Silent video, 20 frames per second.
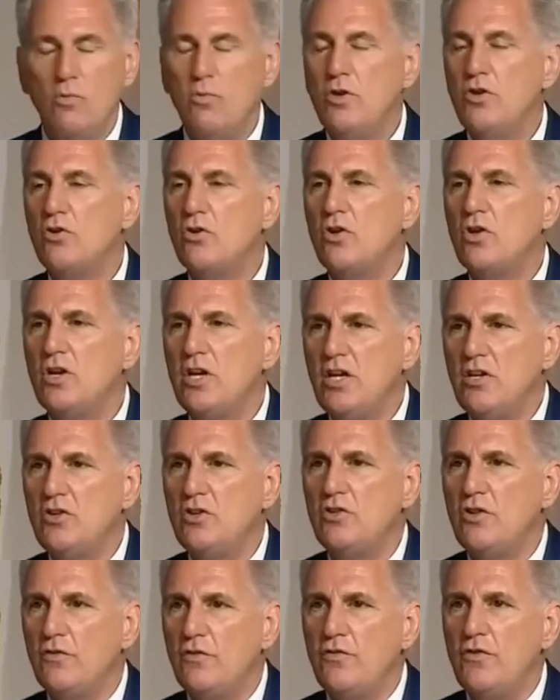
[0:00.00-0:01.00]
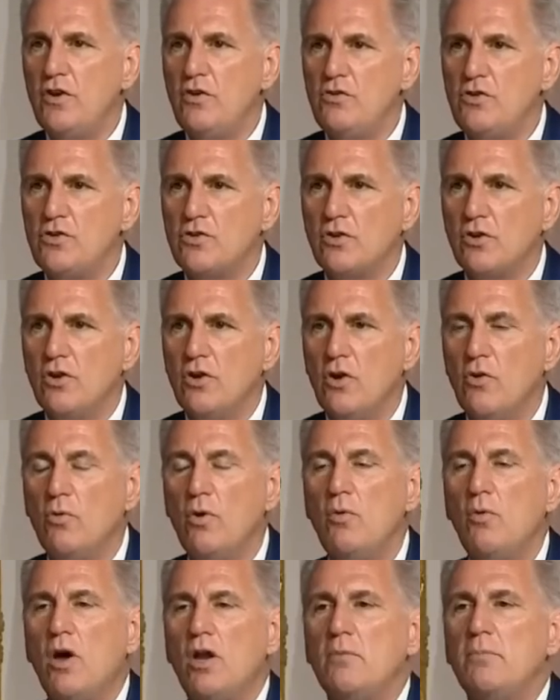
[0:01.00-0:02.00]
When you're looking to the future,
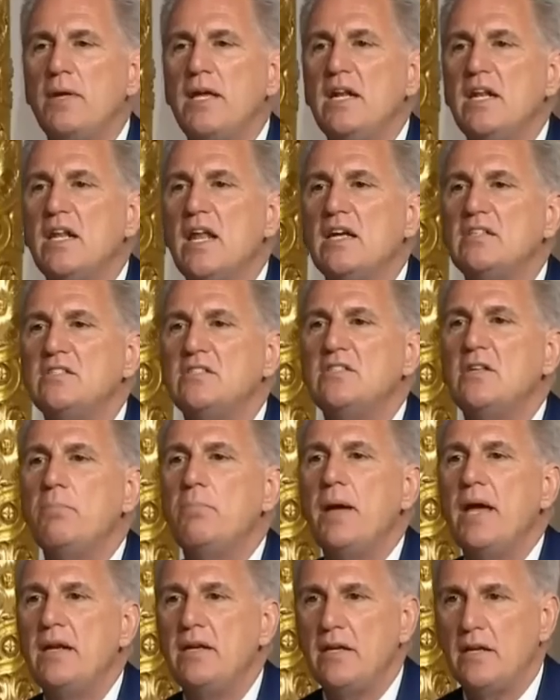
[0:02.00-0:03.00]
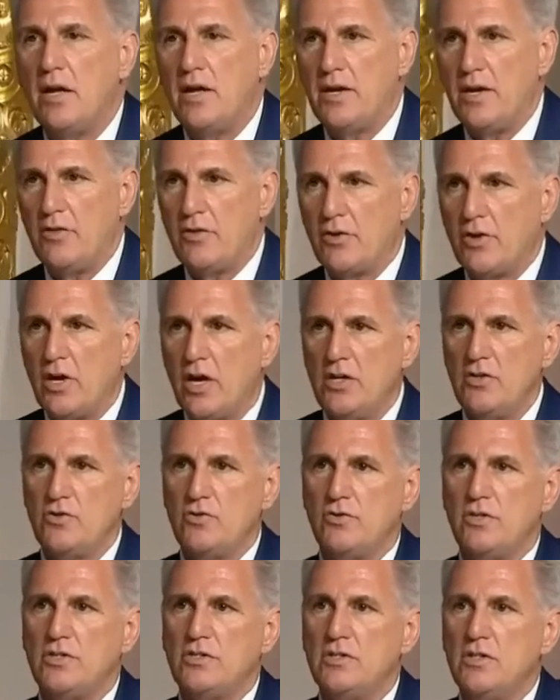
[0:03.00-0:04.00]
we want to be less dependent on other
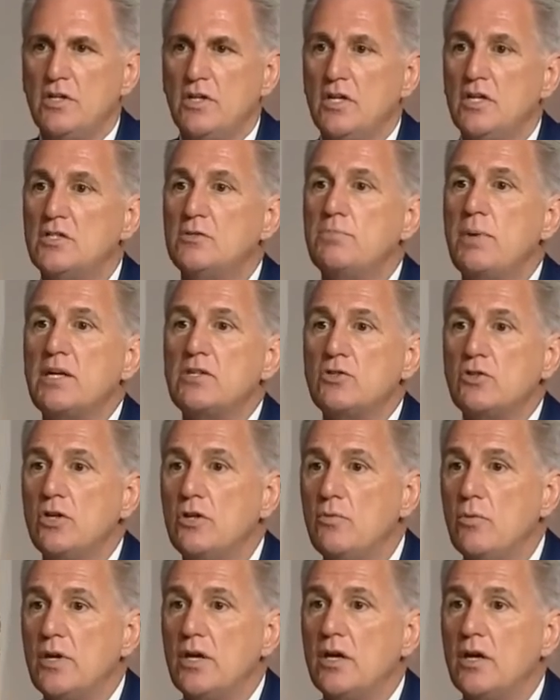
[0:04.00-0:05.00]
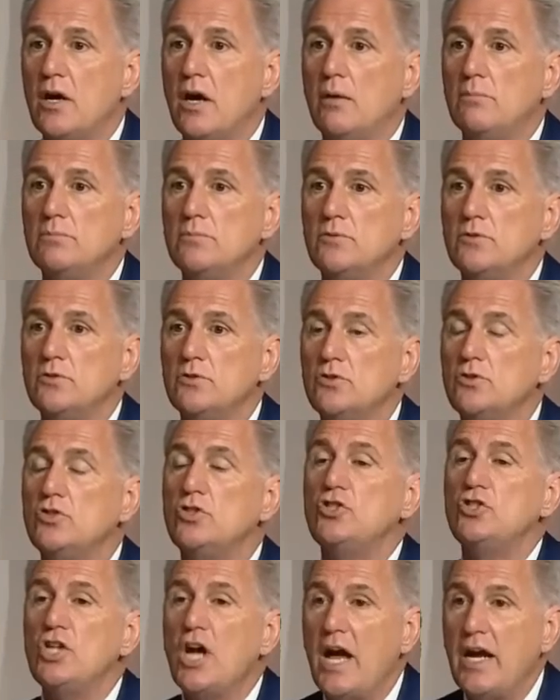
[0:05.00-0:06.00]
countries, especially when it comes
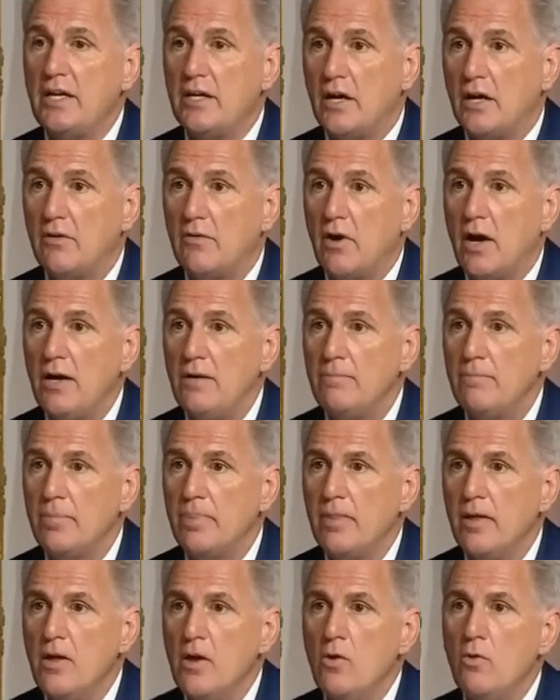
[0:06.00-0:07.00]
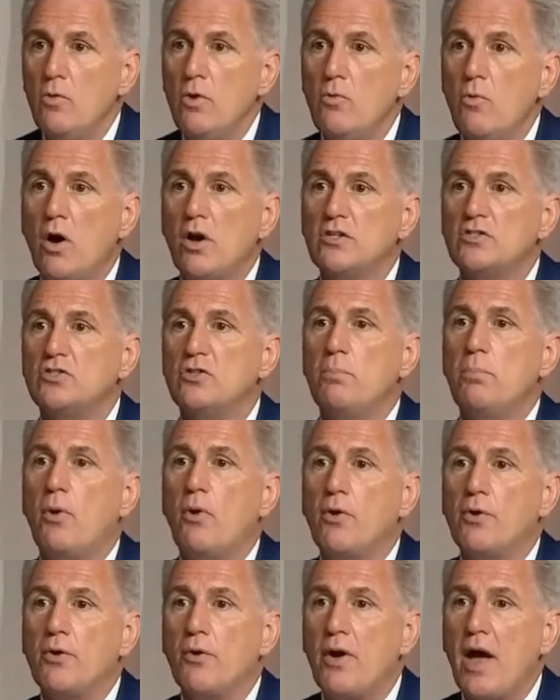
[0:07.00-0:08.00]
to China, right? We want to
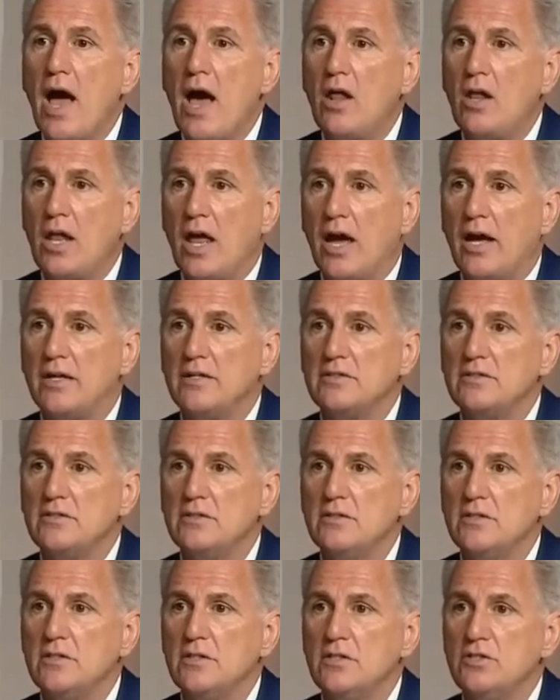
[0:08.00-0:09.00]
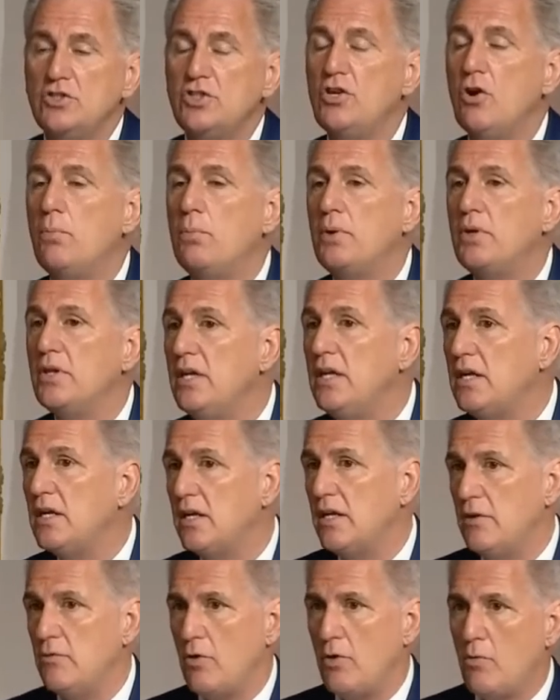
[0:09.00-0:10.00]
support our allies.
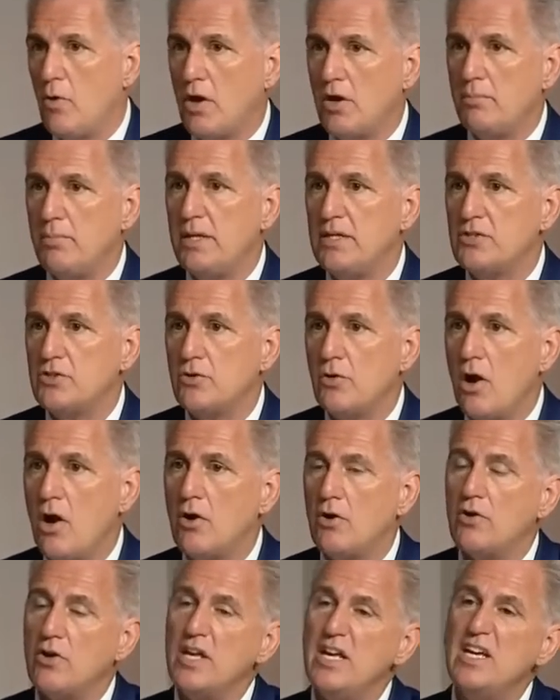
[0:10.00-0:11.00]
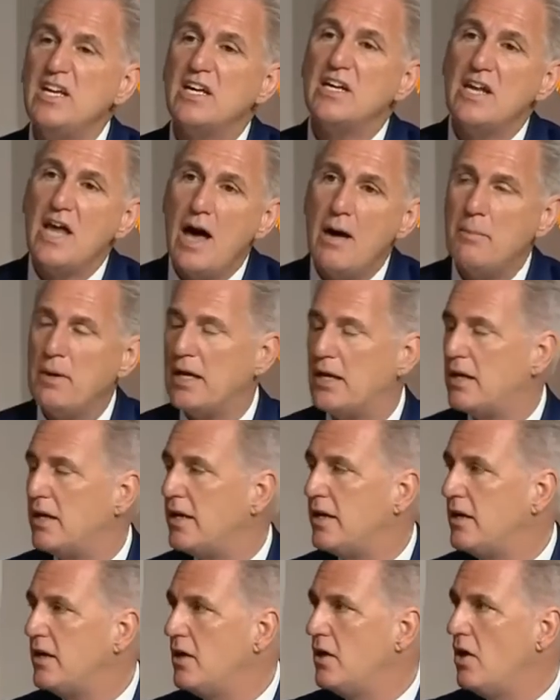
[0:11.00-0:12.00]
Geopolitically, we want to be stronger
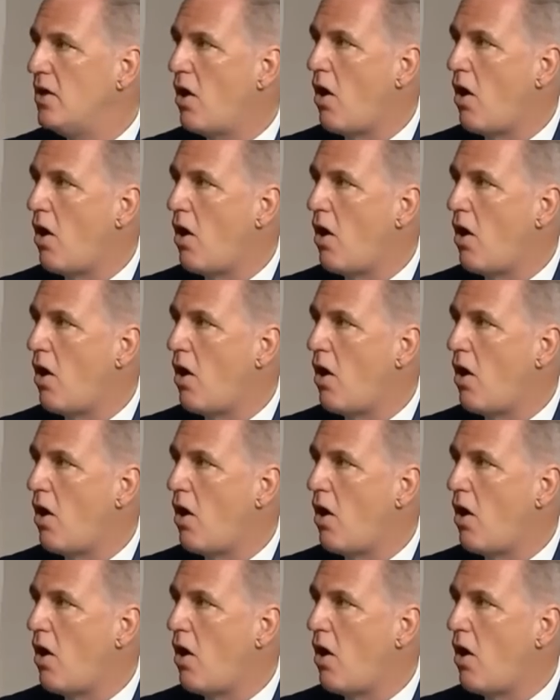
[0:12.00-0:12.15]
economically.